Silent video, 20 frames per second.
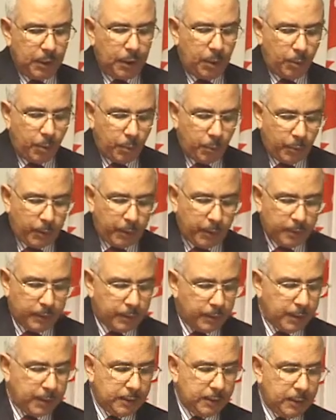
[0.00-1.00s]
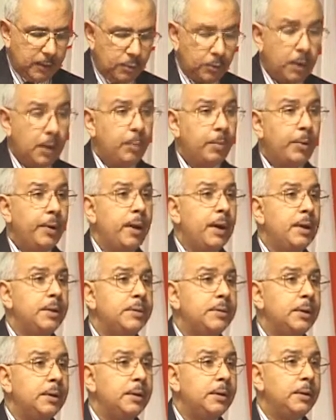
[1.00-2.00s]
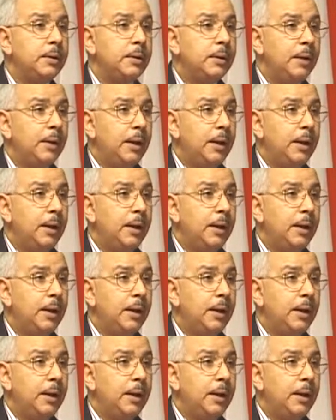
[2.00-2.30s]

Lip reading: our work relating to harmonizing